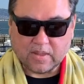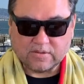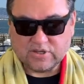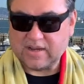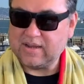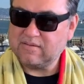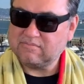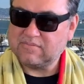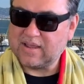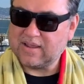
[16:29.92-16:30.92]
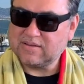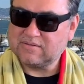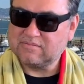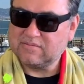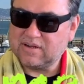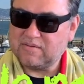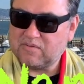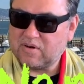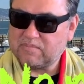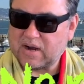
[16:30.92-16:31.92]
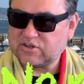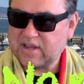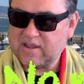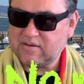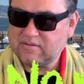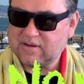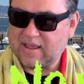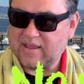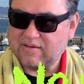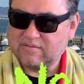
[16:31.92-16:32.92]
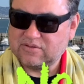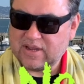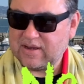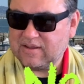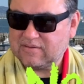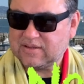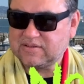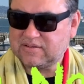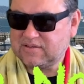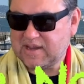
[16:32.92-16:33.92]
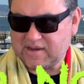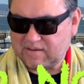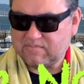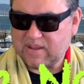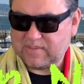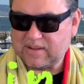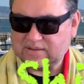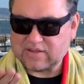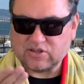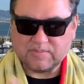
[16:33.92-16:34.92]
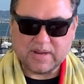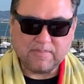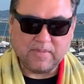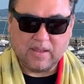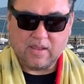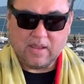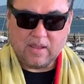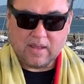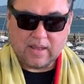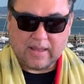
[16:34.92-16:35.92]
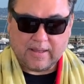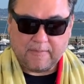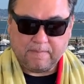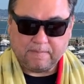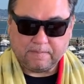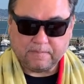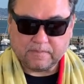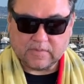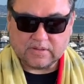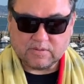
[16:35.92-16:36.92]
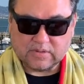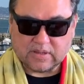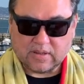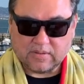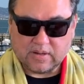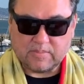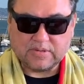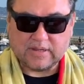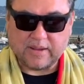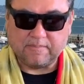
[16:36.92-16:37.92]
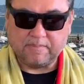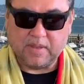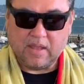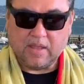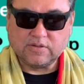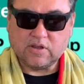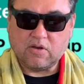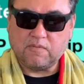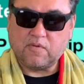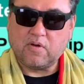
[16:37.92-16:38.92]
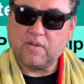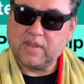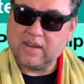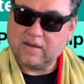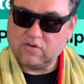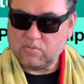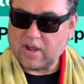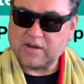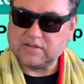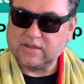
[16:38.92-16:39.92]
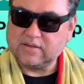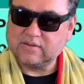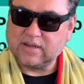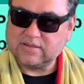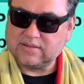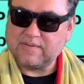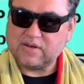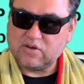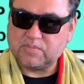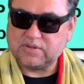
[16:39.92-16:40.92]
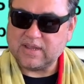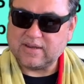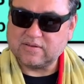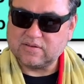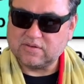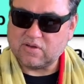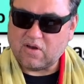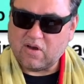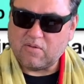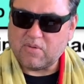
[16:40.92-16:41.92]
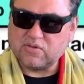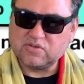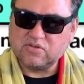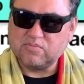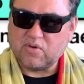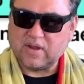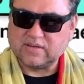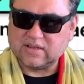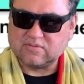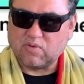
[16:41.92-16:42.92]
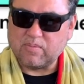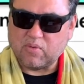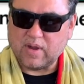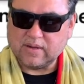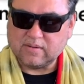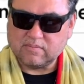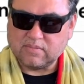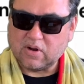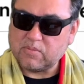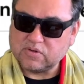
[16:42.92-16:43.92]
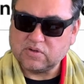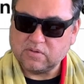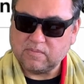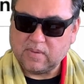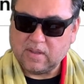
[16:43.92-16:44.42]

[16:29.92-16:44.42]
Jennie, I guess, you know, for Park Chaeyoung. And Jennie is Jennie, maybe. Is that the ship name? Um, let's see what the, the numbers say. So for the numerology, it's seventy-two percent. So it's almost two points. It's one point, but almost two.